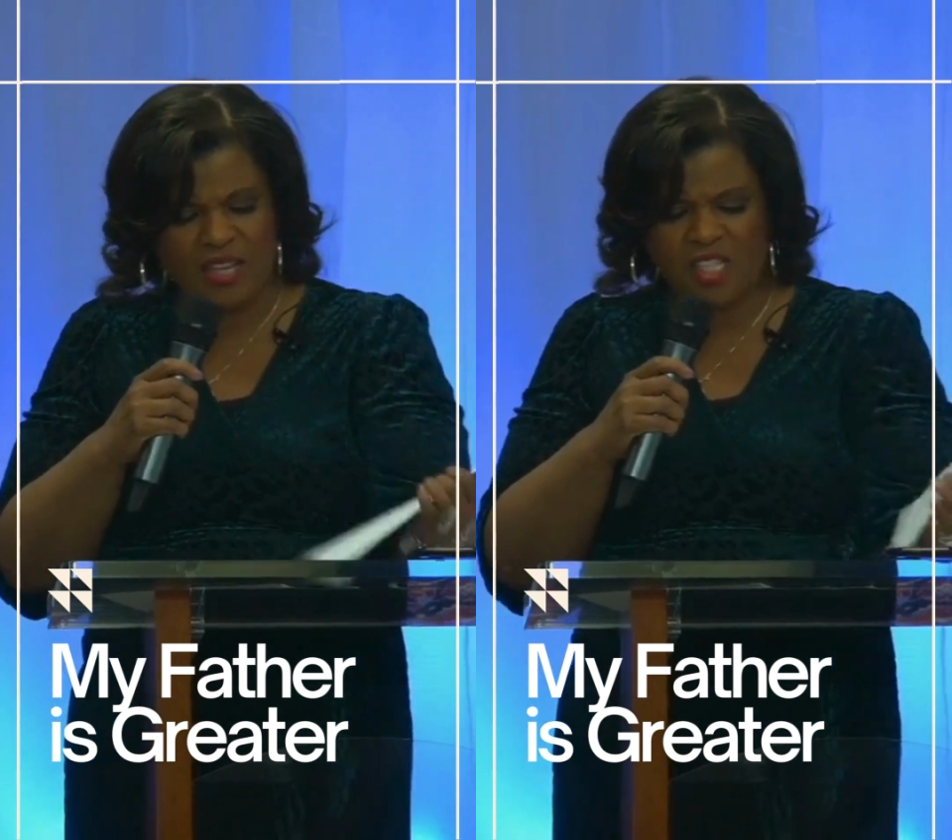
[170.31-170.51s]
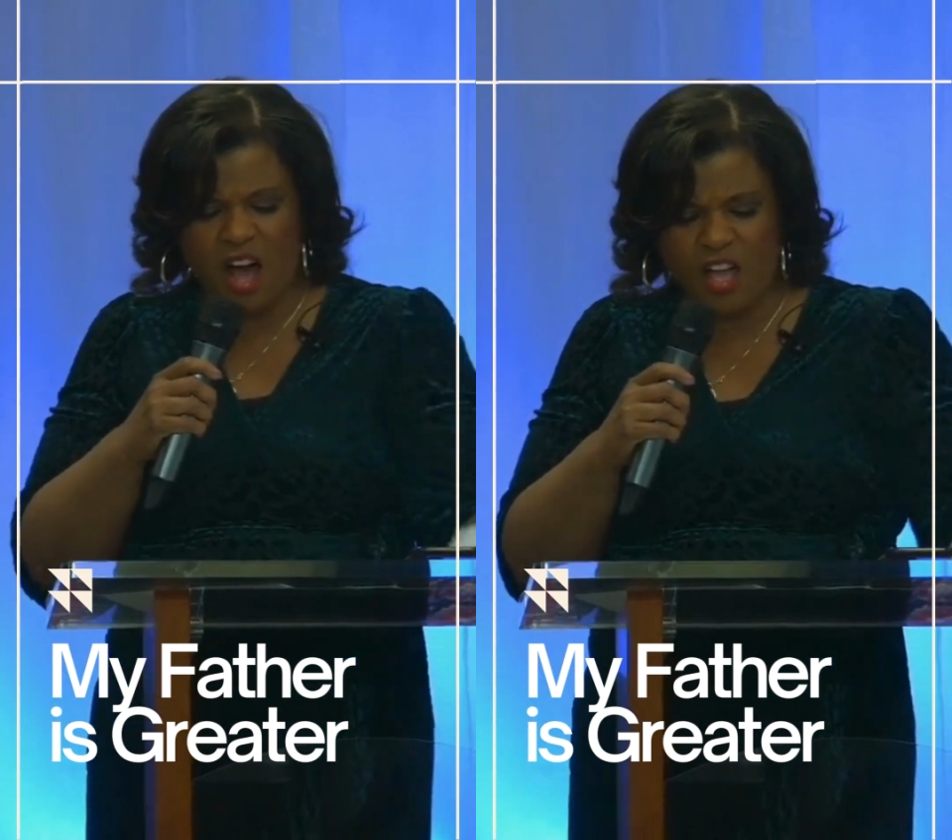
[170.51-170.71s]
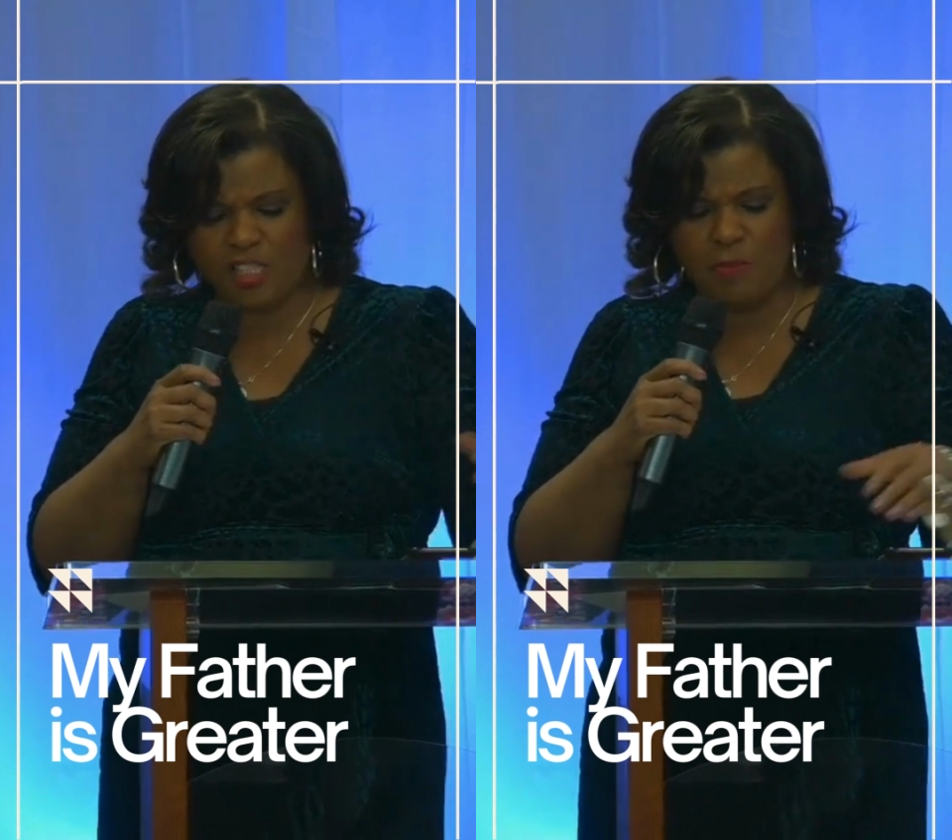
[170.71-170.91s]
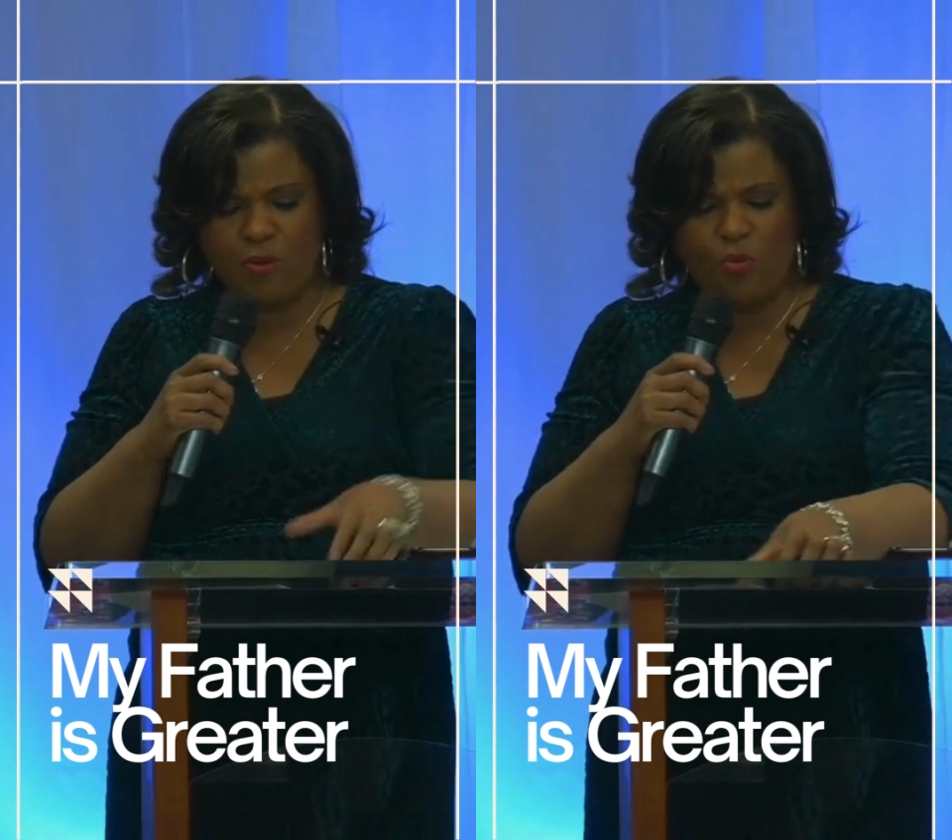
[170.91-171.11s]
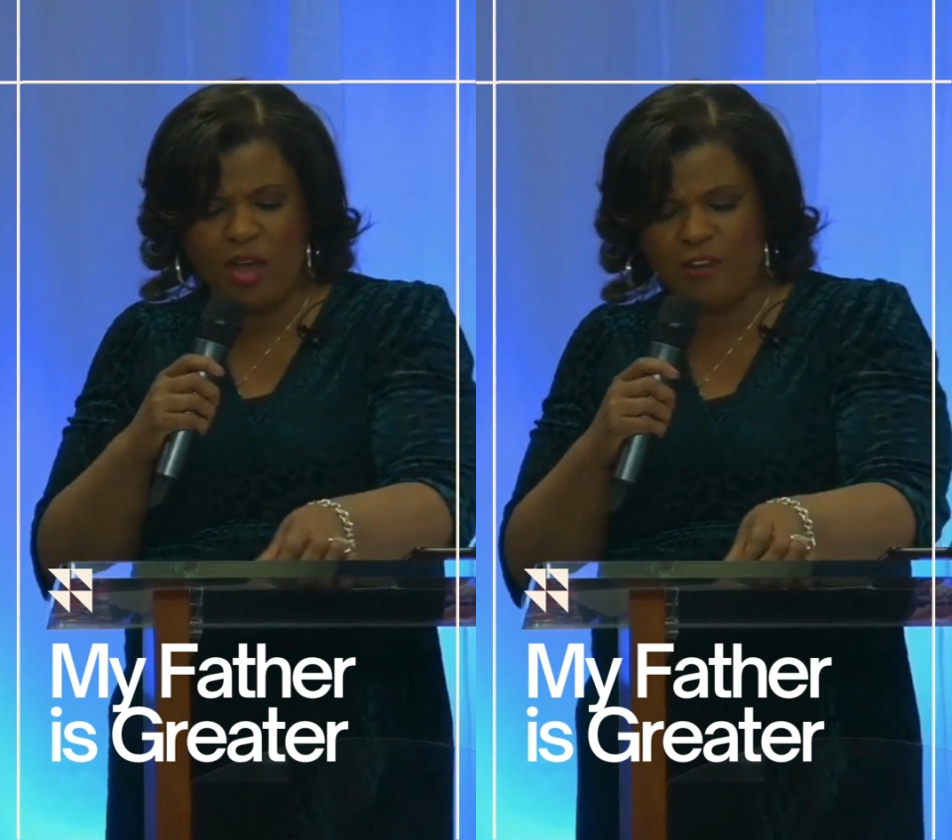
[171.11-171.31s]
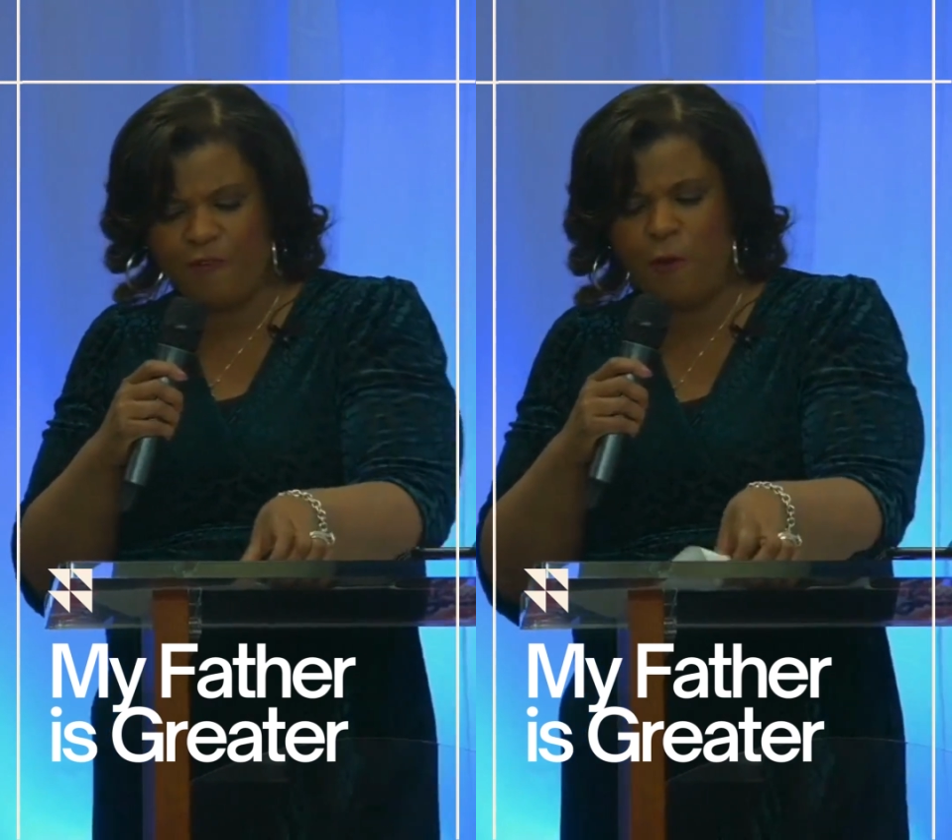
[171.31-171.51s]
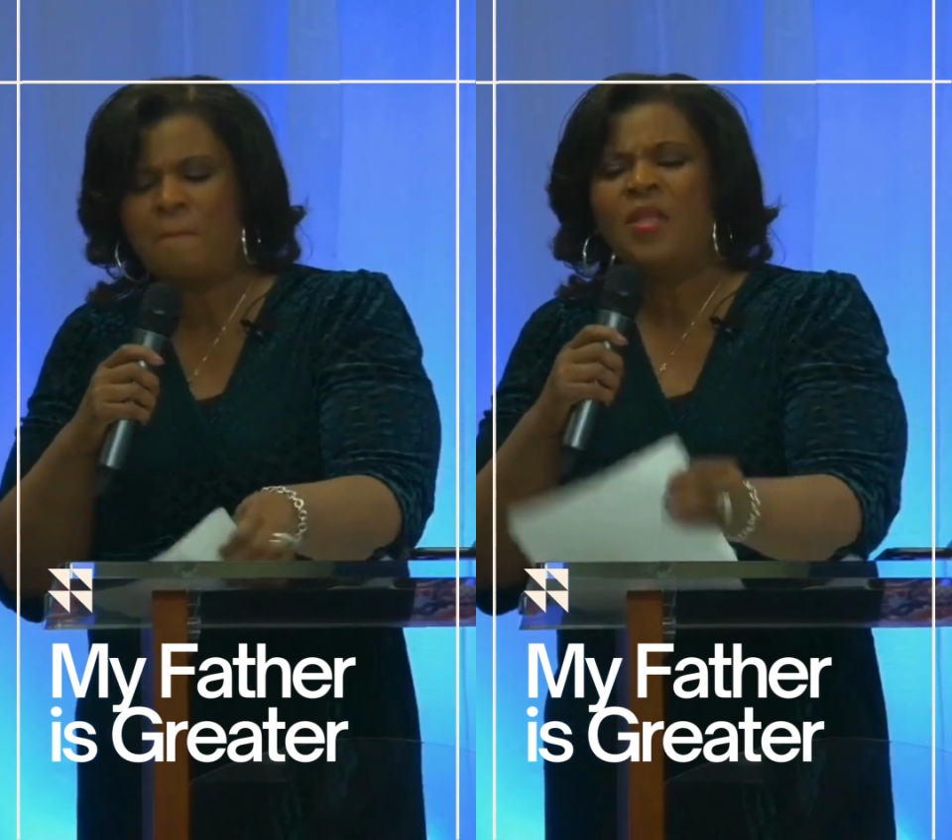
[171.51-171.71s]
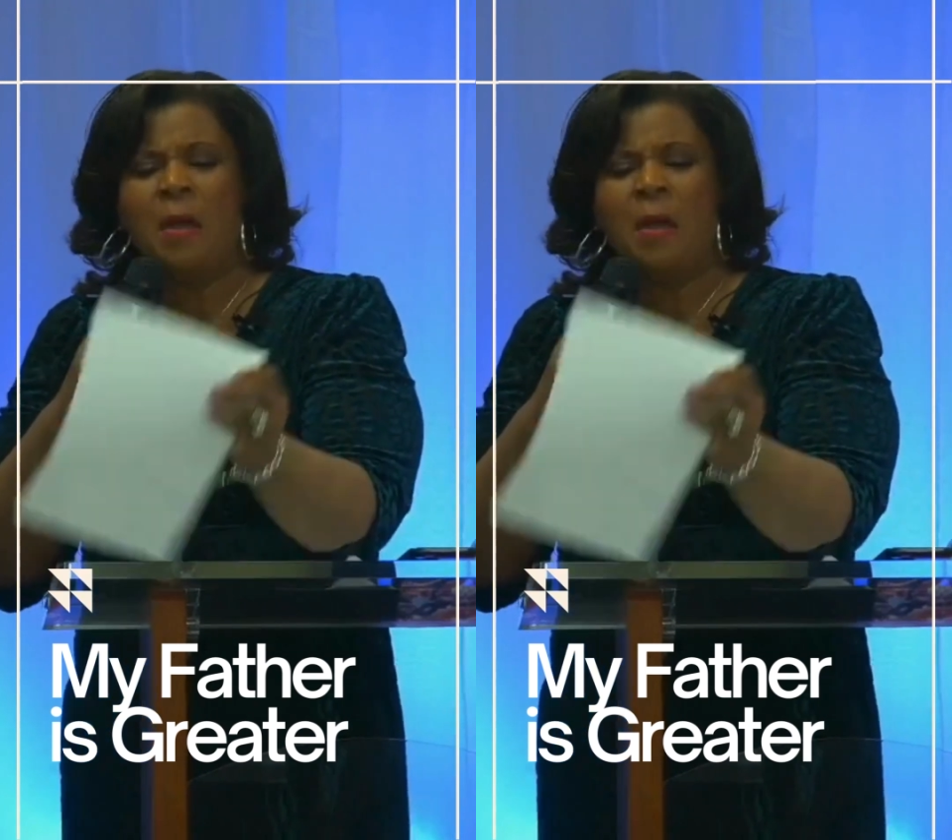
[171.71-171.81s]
is awesome and wonderful,